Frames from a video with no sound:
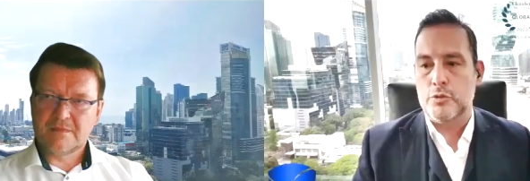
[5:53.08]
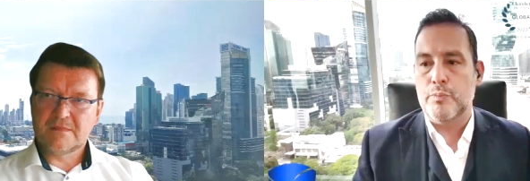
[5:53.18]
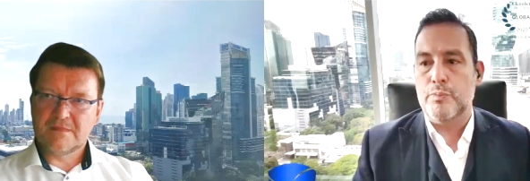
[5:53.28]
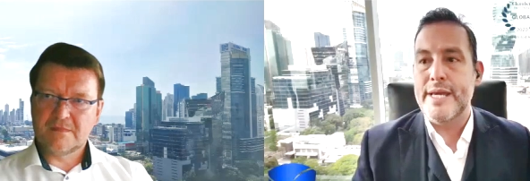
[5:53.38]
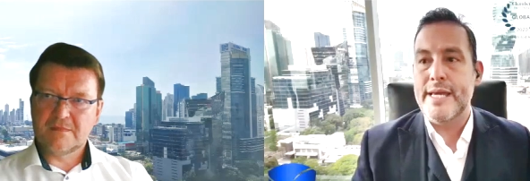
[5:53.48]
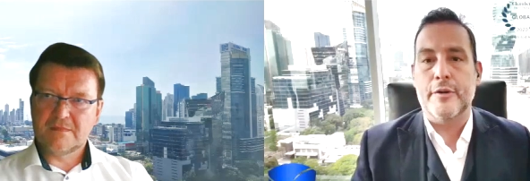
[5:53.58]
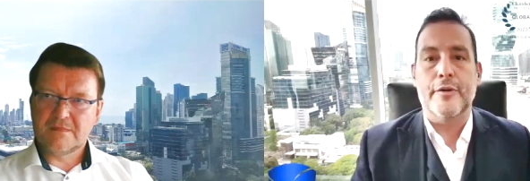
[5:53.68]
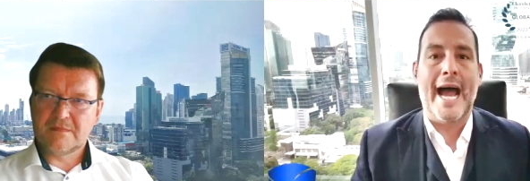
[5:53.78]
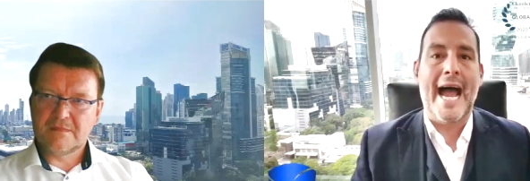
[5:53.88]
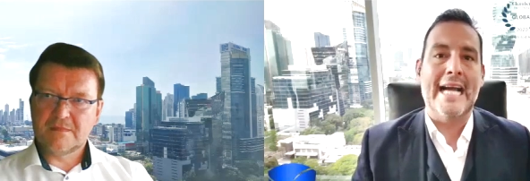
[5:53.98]
Speaker 1: to be
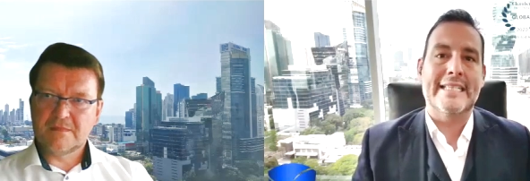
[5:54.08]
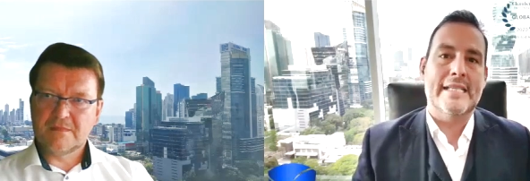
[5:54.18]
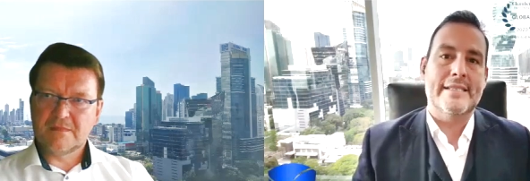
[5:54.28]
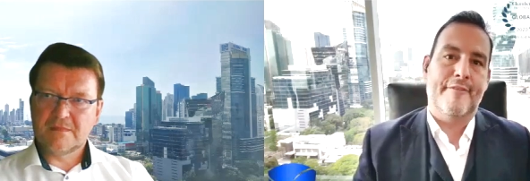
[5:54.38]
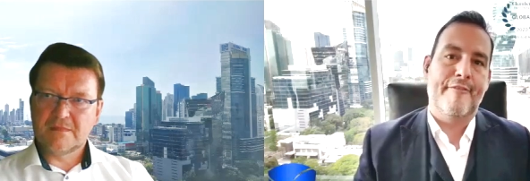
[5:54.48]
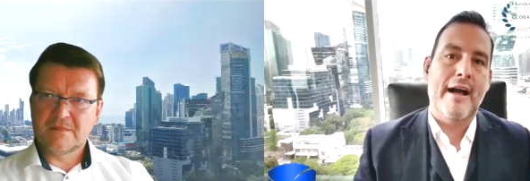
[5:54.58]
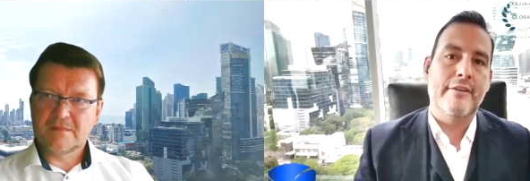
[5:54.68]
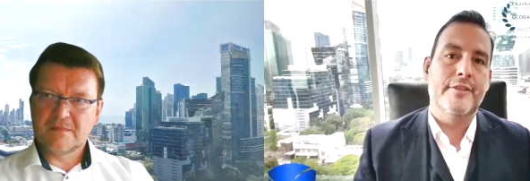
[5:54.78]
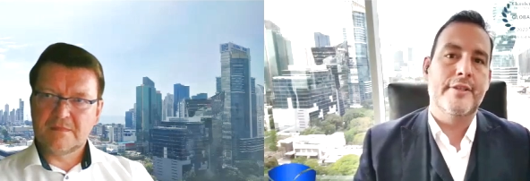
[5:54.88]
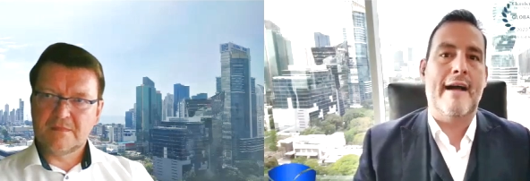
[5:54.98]
or act as the
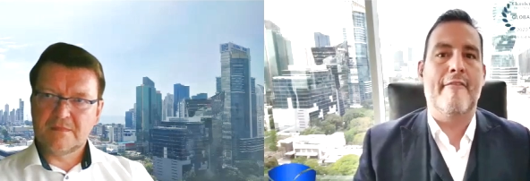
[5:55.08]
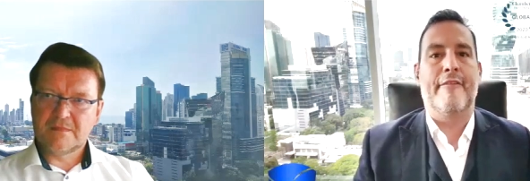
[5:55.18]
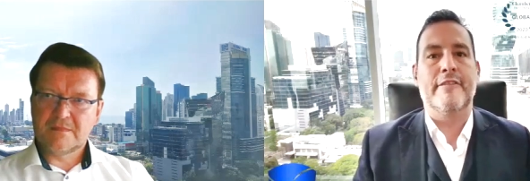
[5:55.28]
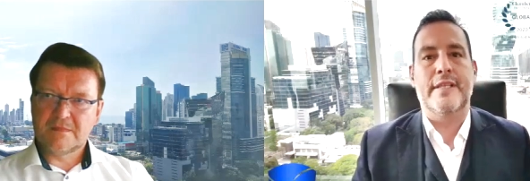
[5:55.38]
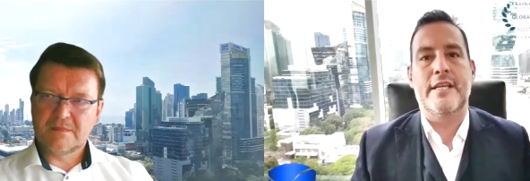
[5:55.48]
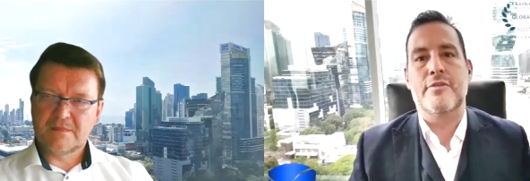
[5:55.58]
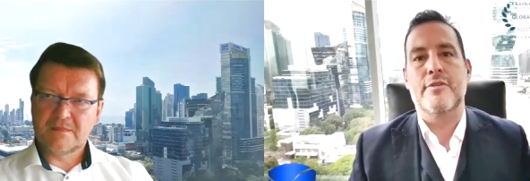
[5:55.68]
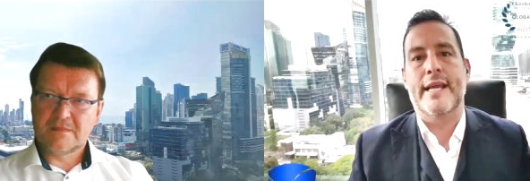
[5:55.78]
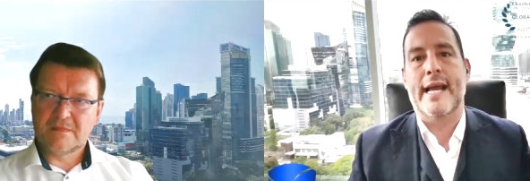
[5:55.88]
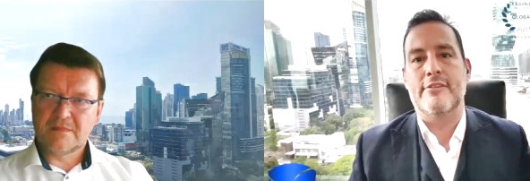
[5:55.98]
founder and
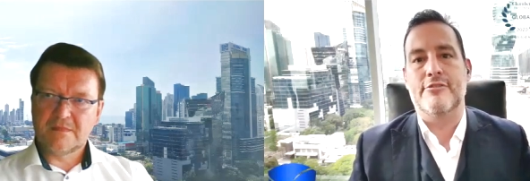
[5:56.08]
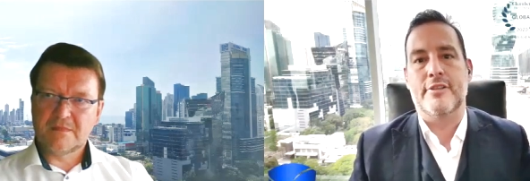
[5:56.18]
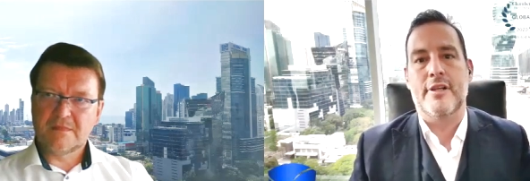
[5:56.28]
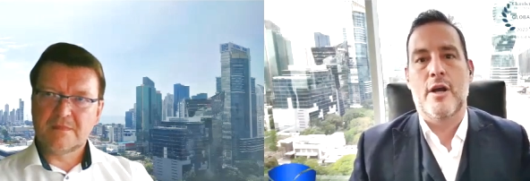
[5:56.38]
foundation council